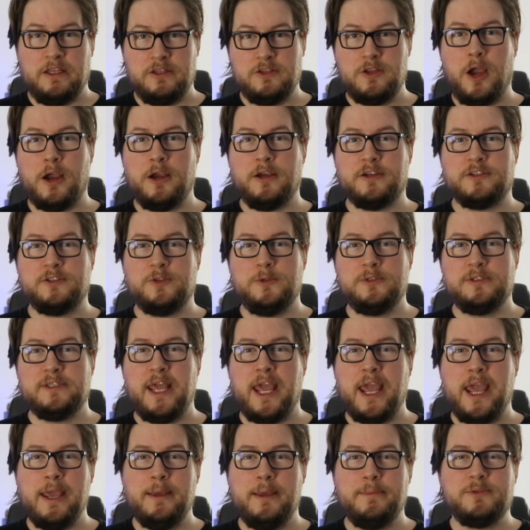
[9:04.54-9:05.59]
Dark Souls
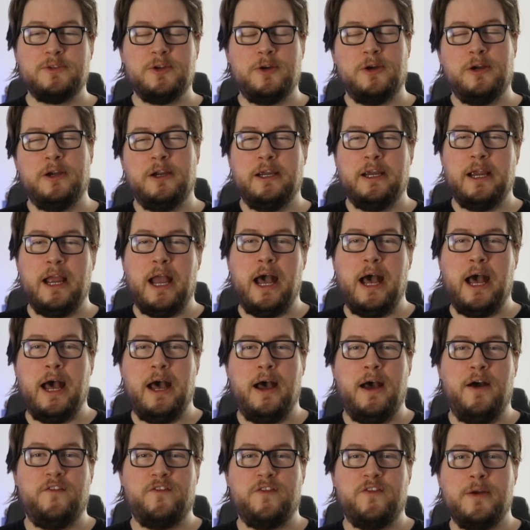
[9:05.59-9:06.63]
games or
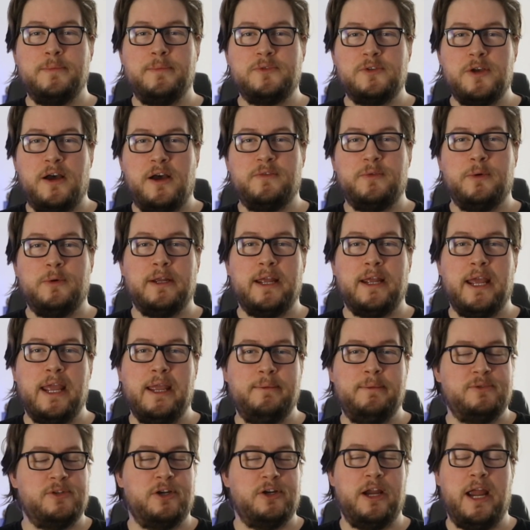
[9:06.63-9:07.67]
From Software
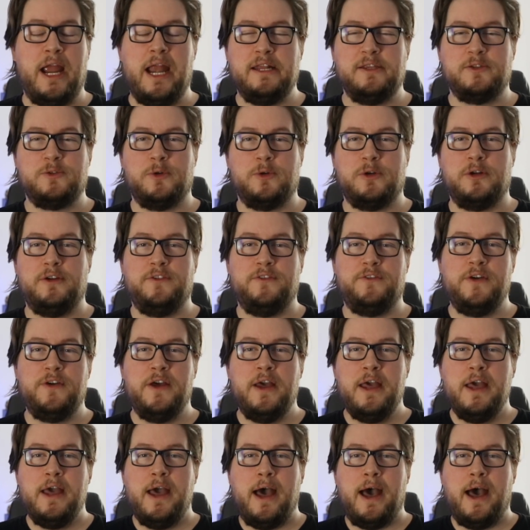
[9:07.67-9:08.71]
games or any sort of
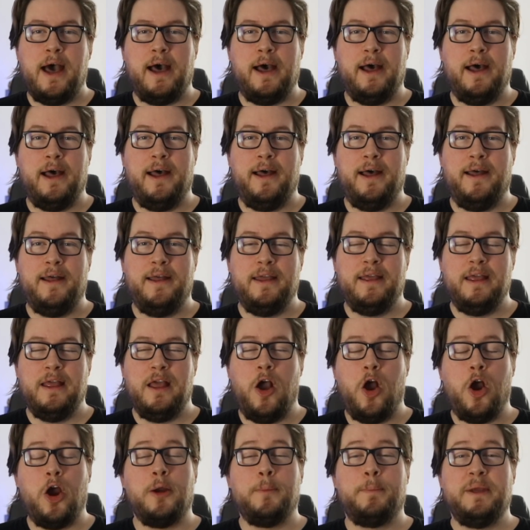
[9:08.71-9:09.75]

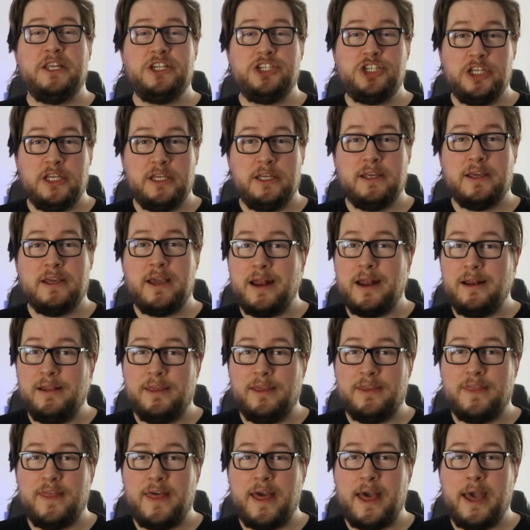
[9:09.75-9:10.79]
RPG kind of
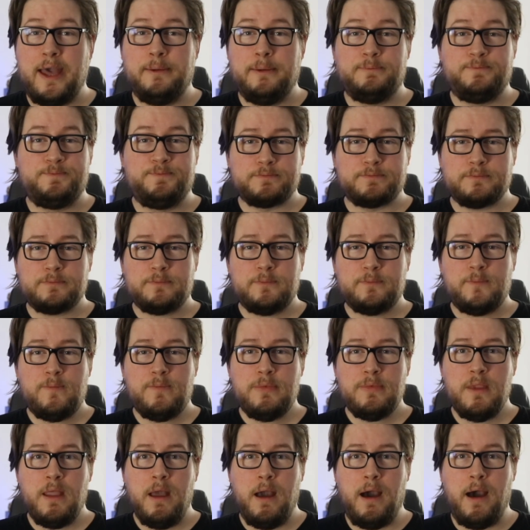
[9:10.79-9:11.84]
like that.
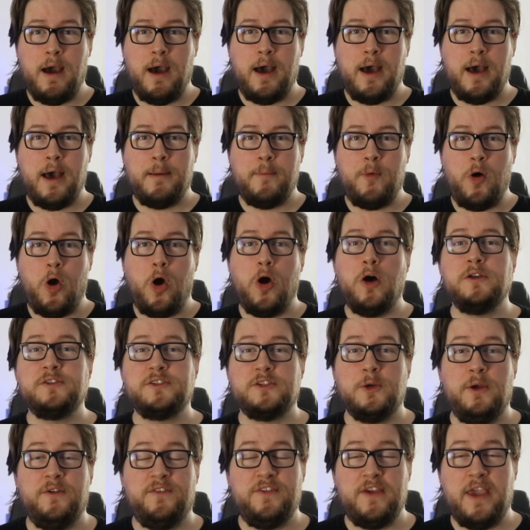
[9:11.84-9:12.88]

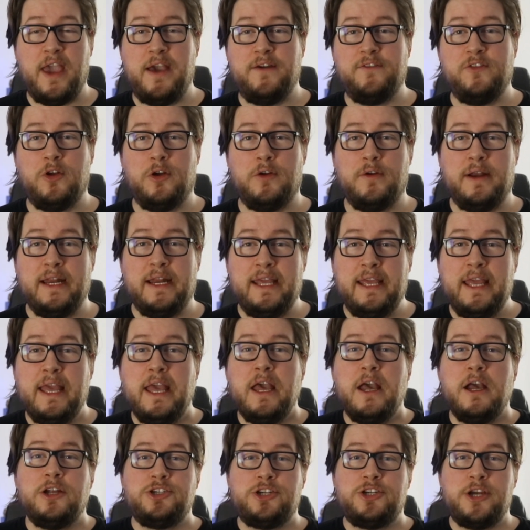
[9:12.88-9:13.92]
Also, if you haven't already,
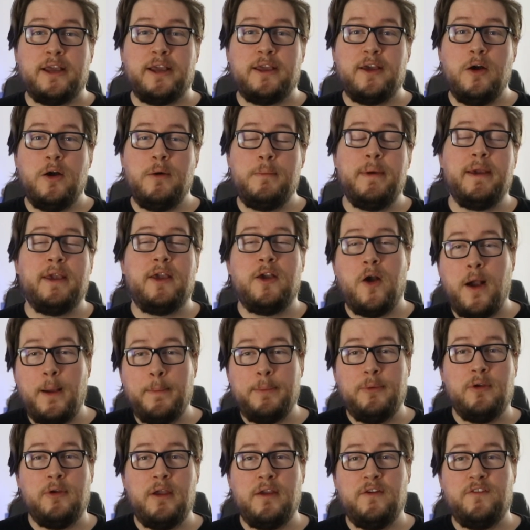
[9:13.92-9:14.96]
check out my
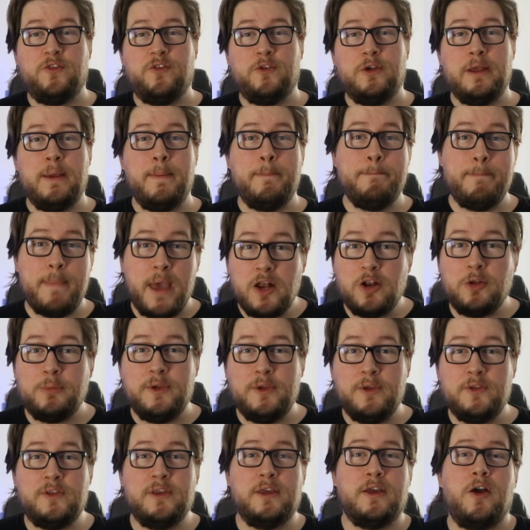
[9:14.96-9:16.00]
copyright-free metal
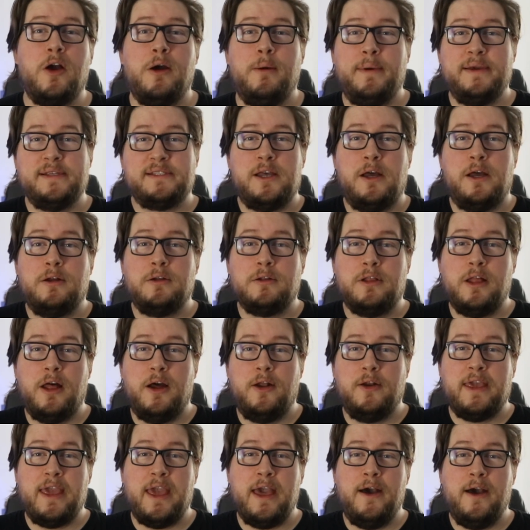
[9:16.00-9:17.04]
music on my
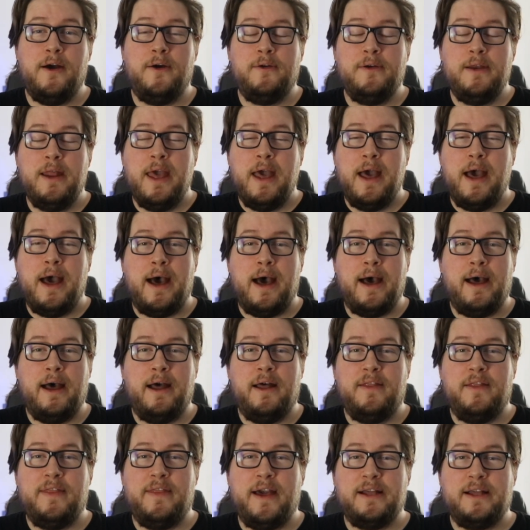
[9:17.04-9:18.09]
SoundCloud account.
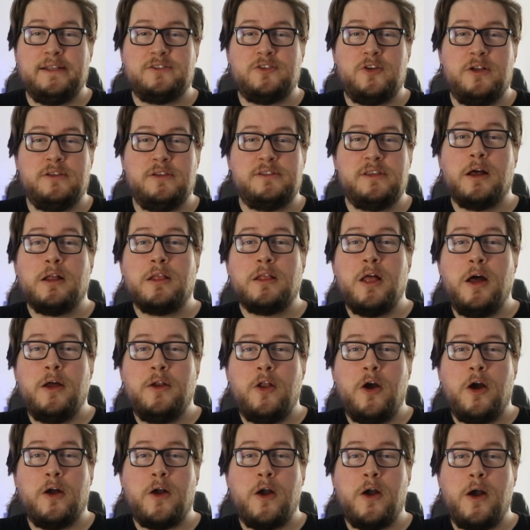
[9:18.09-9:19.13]
That's on
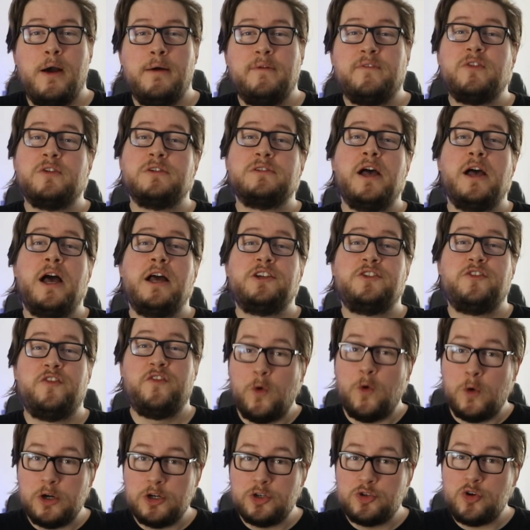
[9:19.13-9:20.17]

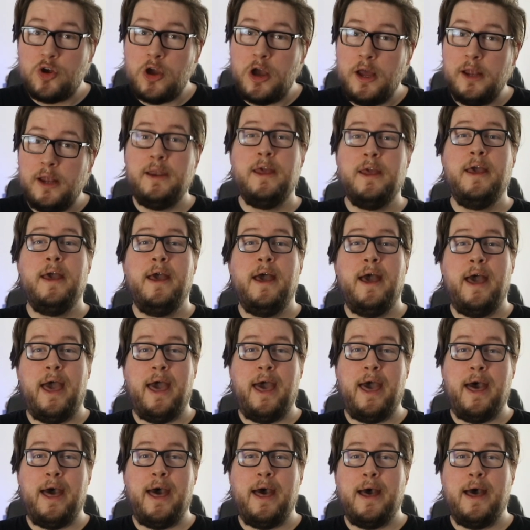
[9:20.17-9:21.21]
soundcloud.com/Fornatron.
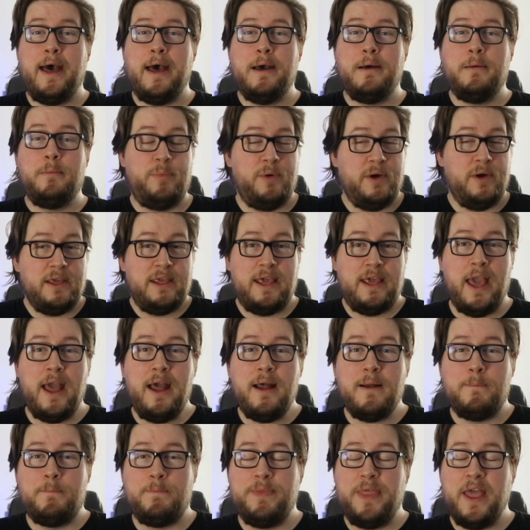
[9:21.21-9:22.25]
But
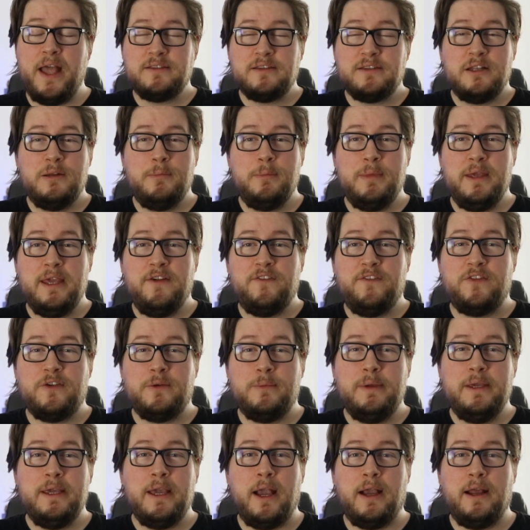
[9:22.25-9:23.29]
yeah, that's gonna be it for
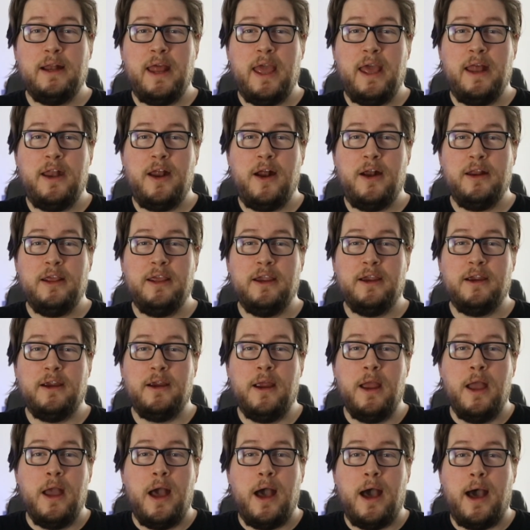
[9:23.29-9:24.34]
me. I'm gonna head out of here.
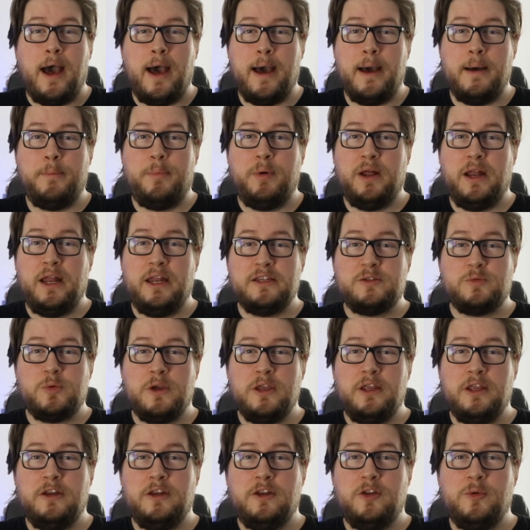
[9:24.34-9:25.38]
But I just
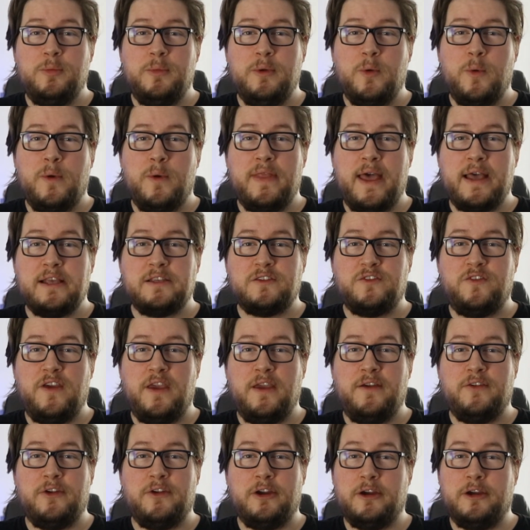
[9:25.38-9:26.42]
want you to do me one last
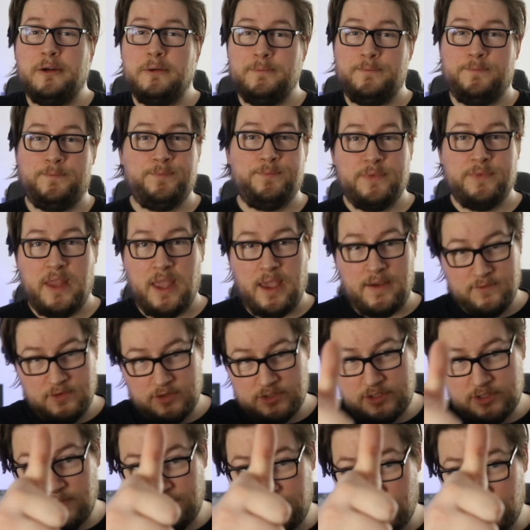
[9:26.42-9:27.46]
favor. Have
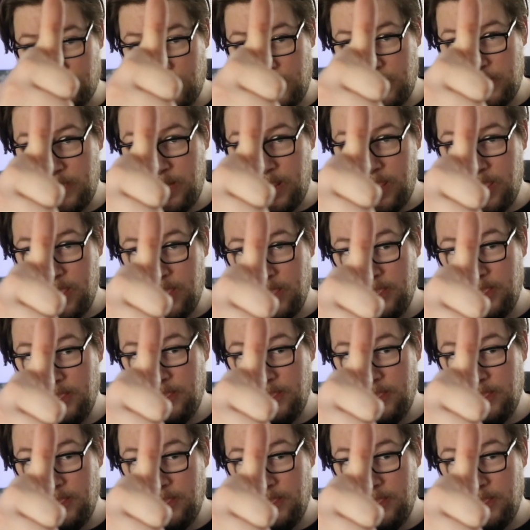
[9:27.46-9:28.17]
yourself a great day.